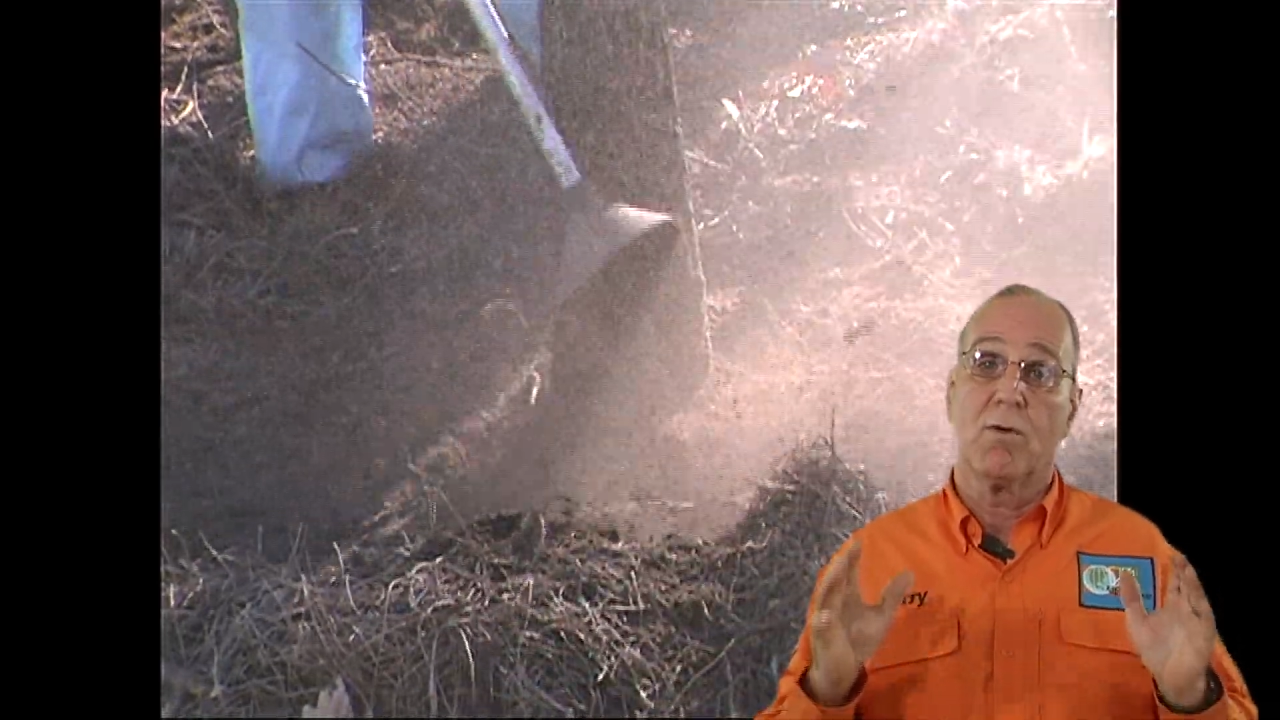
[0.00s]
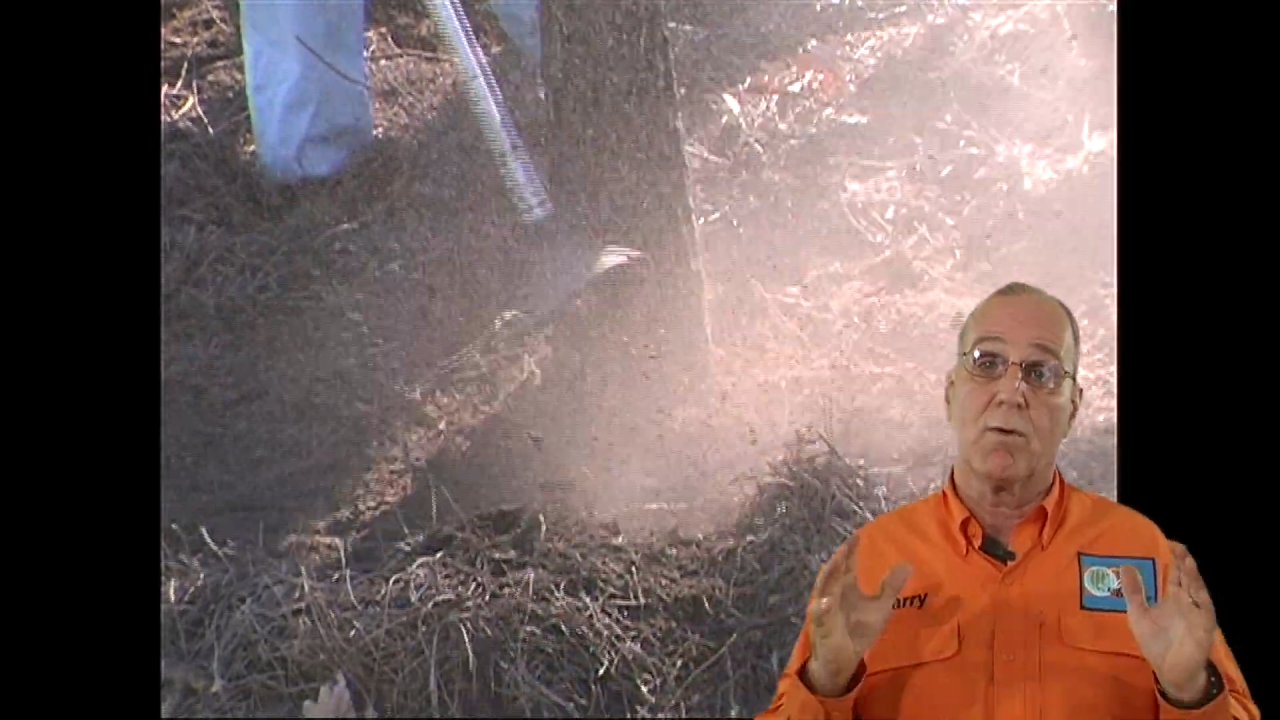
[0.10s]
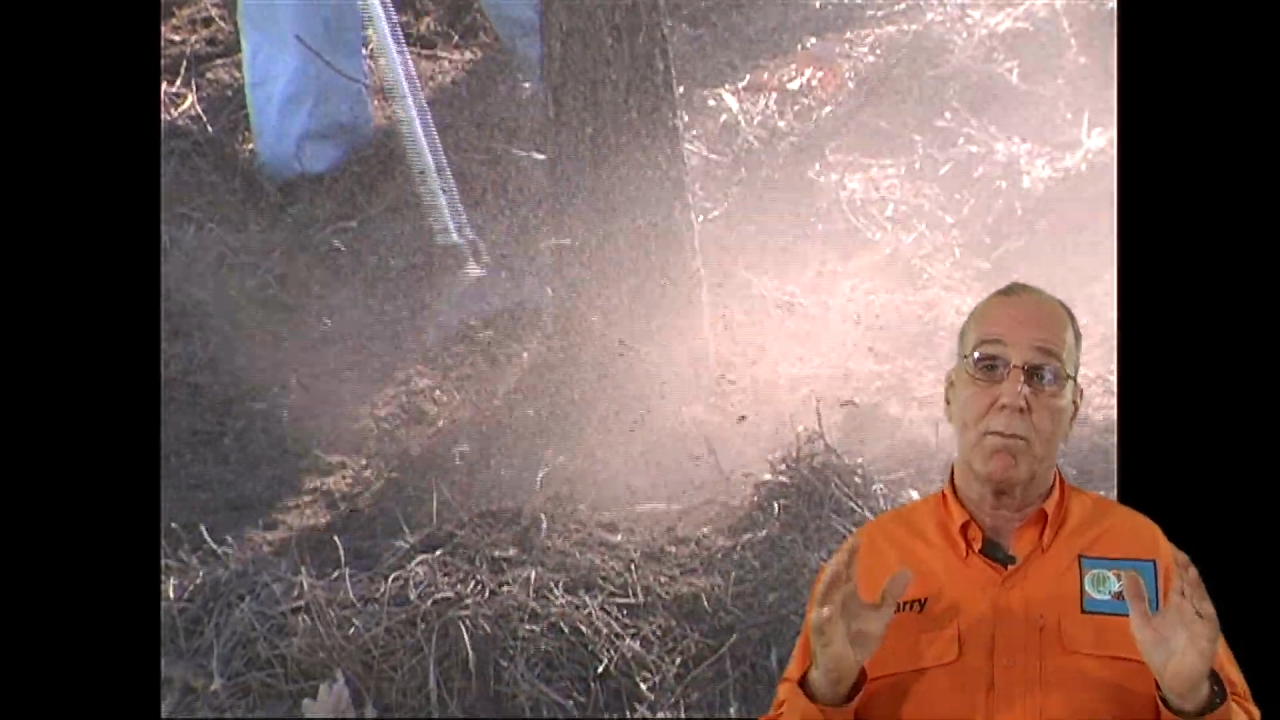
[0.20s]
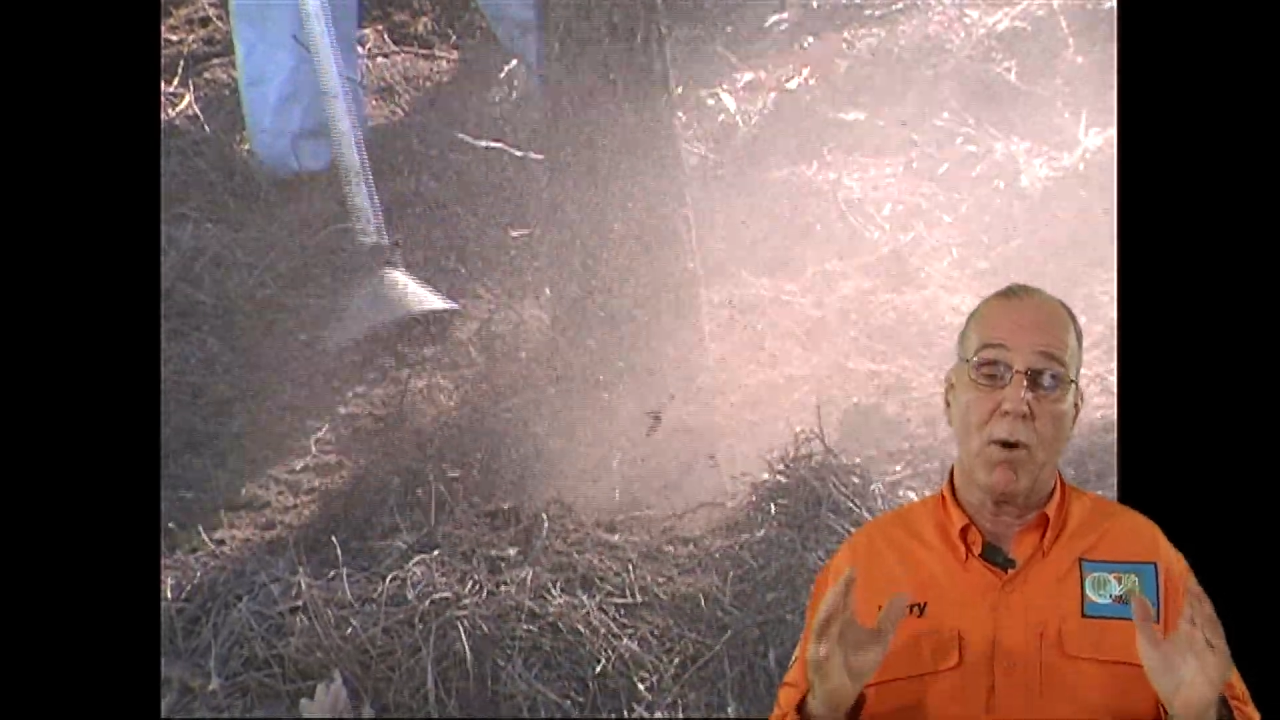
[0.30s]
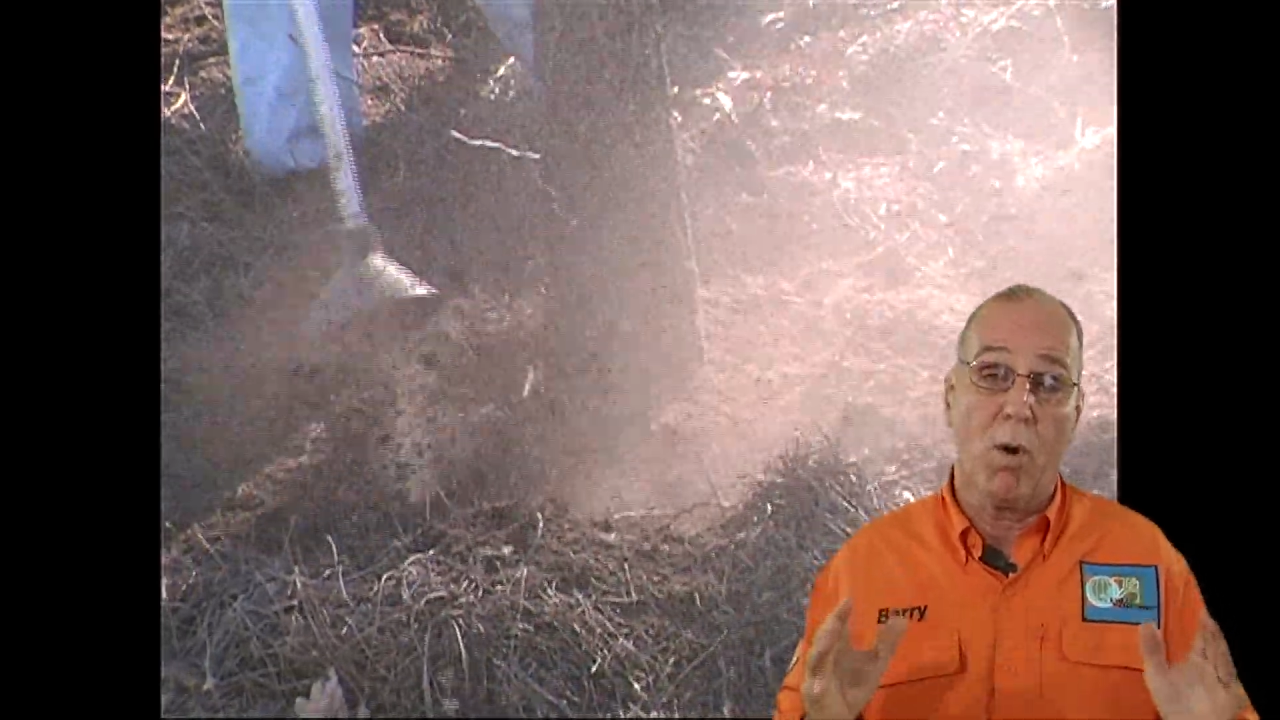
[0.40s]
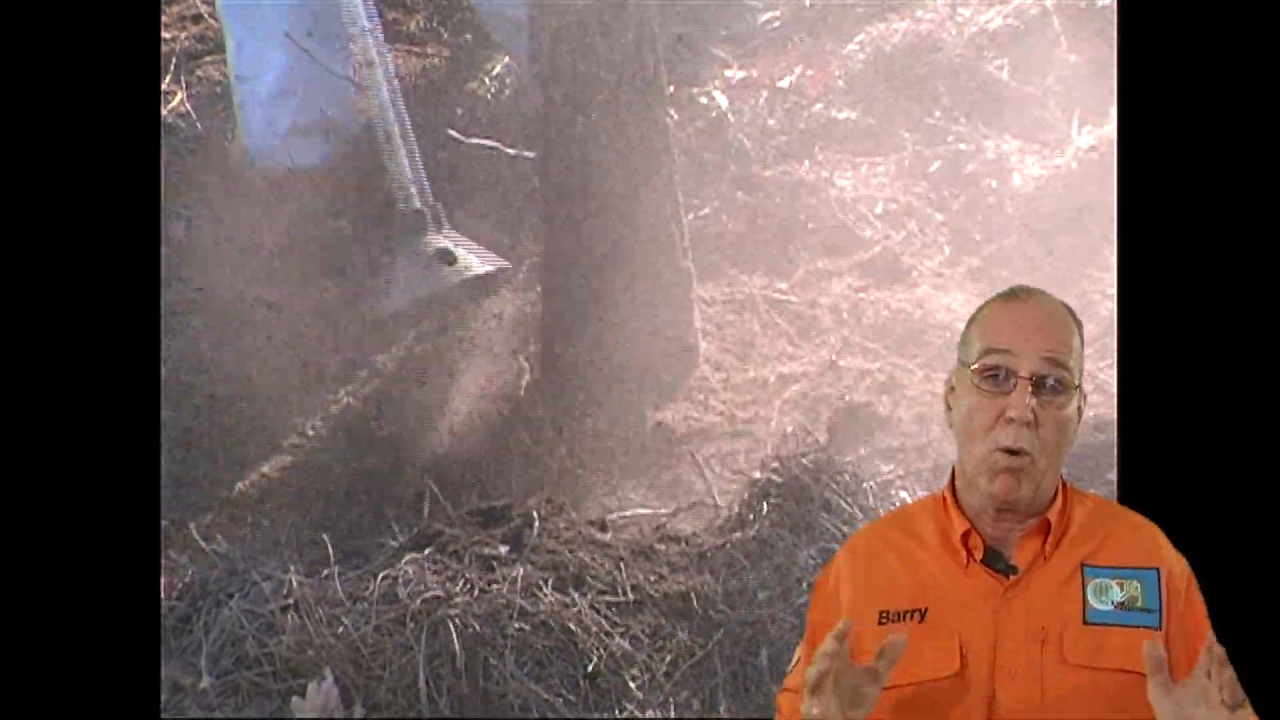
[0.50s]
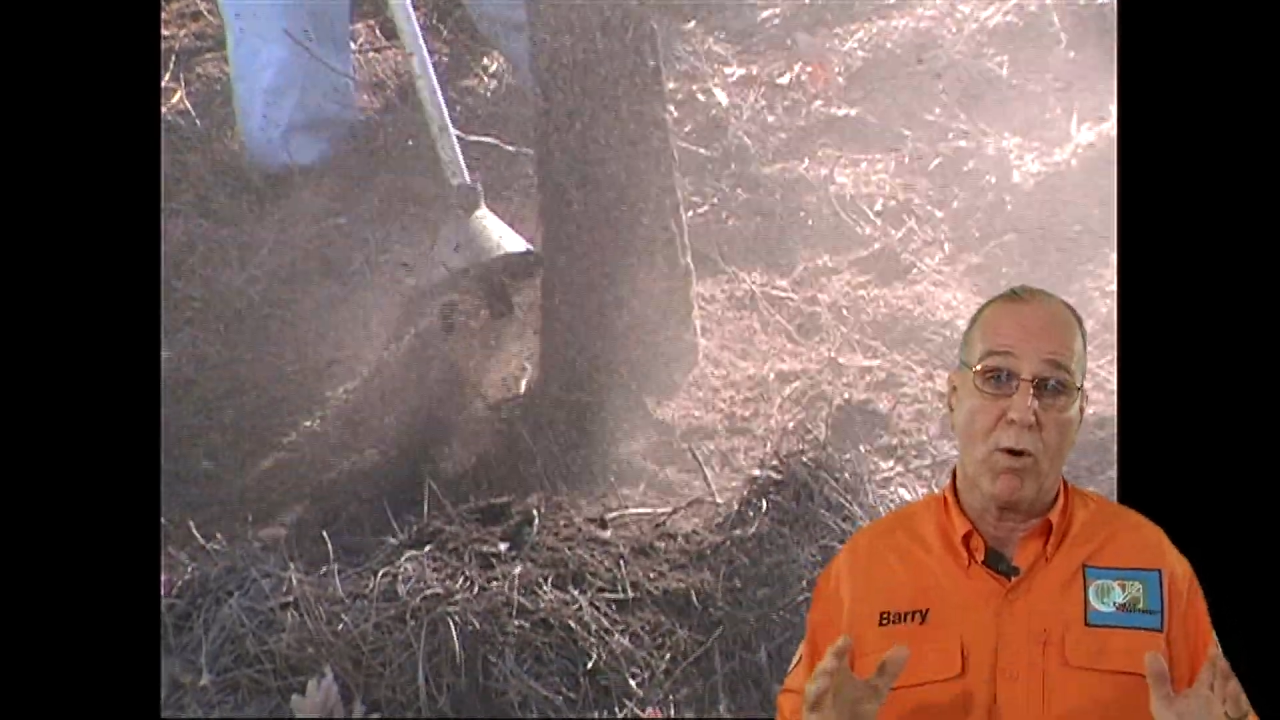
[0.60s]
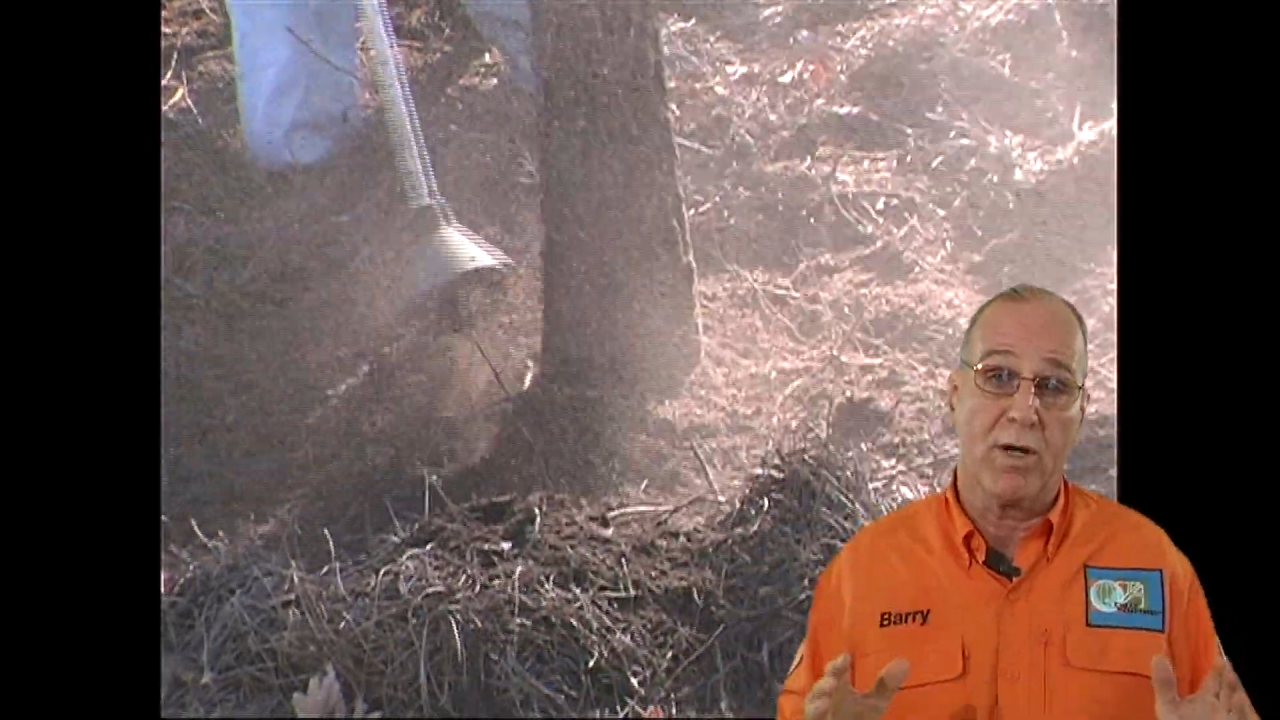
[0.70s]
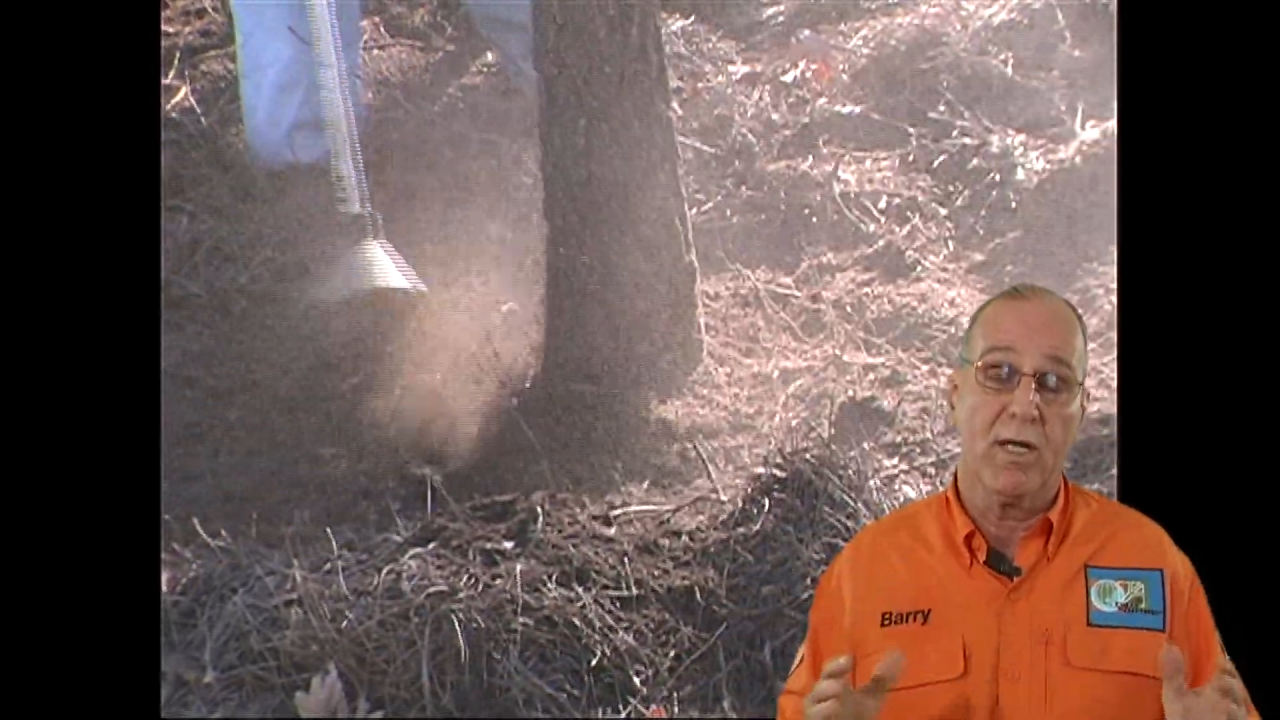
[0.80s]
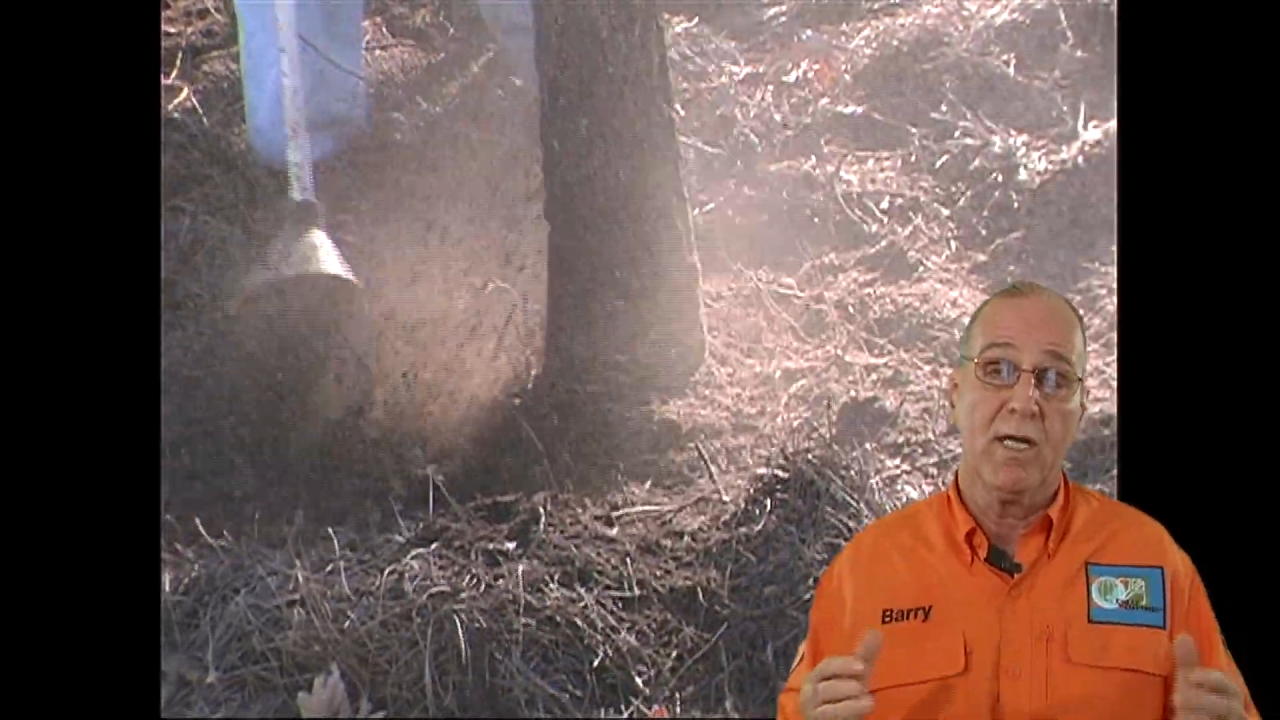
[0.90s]

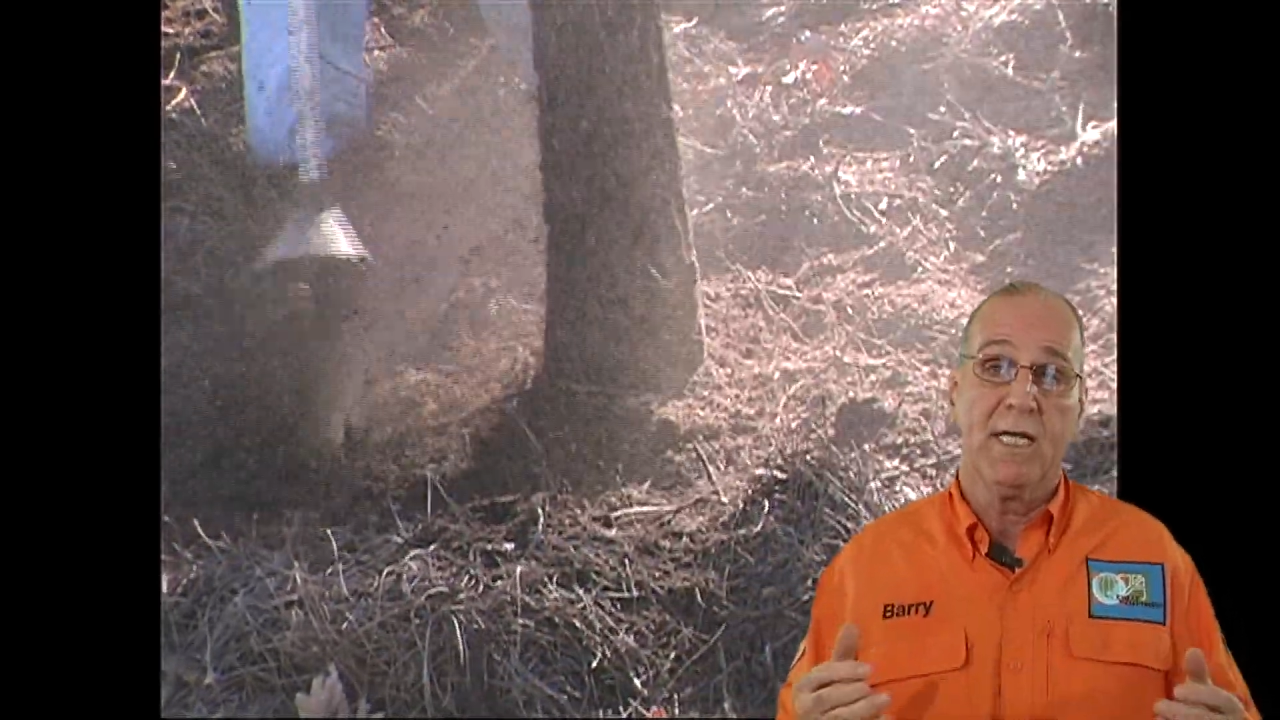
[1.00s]
report